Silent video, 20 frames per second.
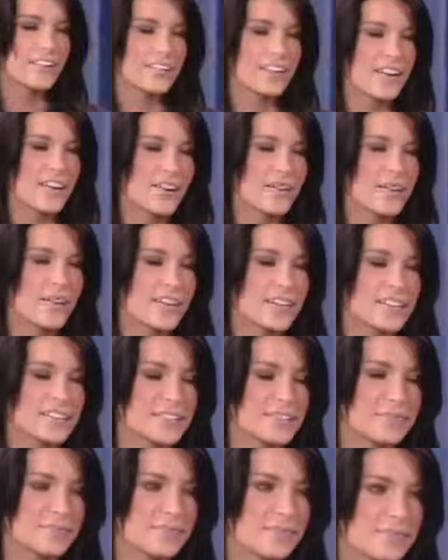Clark, why don't you
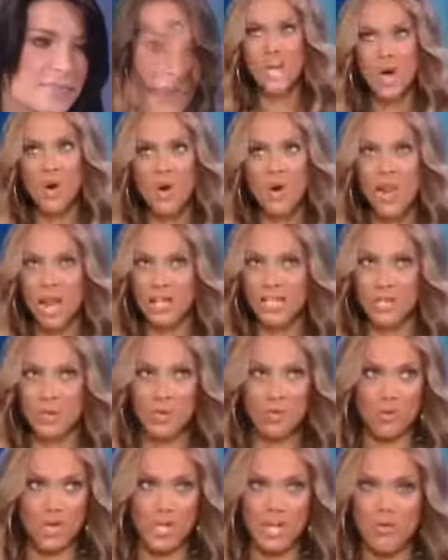just say, you know what, it's
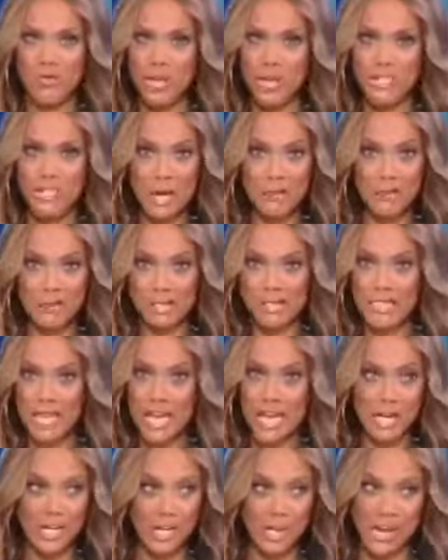a really big double
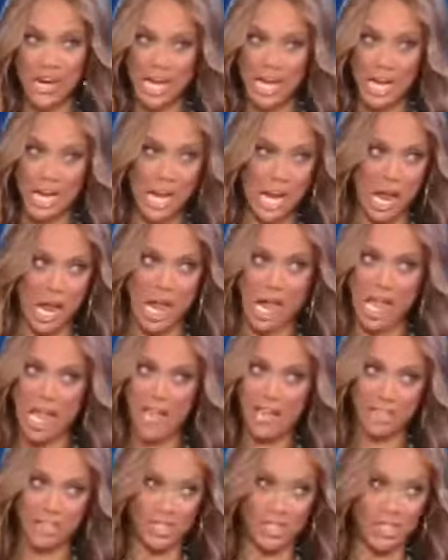standard, and
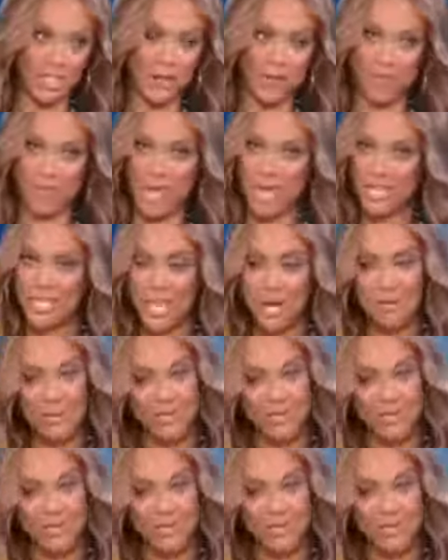it's just a big